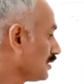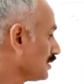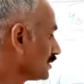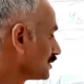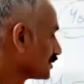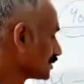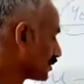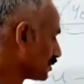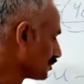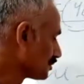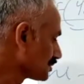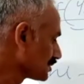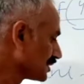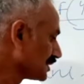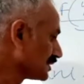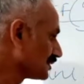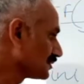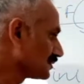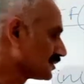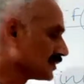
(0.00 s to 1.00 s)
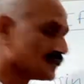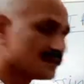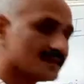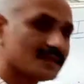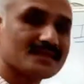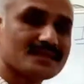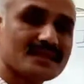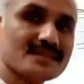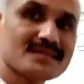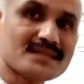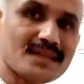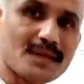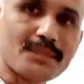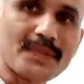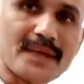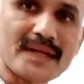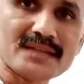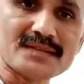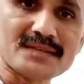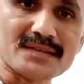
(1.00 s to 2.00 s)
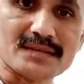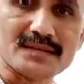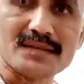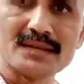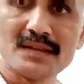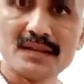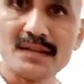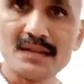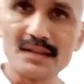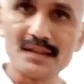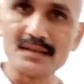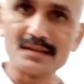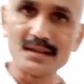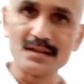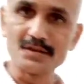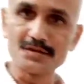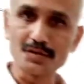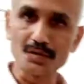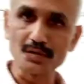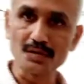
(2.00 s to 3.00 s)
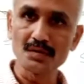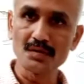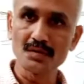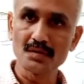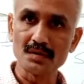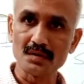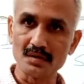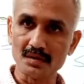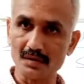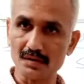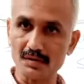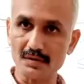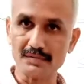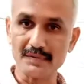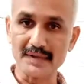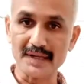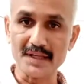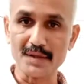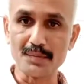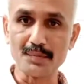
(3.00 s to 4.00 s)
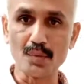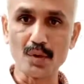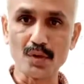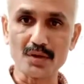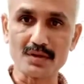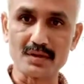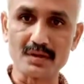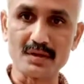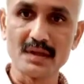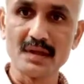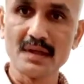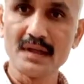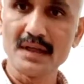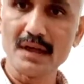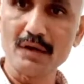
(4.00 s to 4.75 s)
So this comparison is also very important. Now